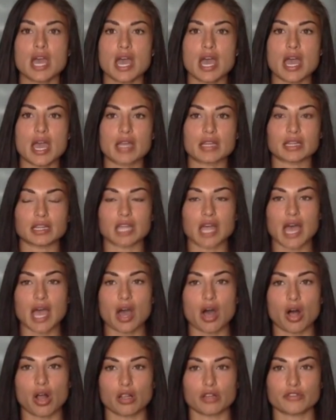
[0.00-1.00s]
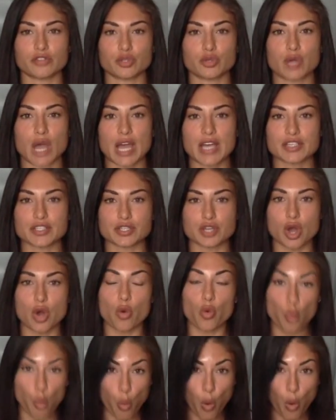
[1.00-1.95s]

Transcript: and let all of you guys know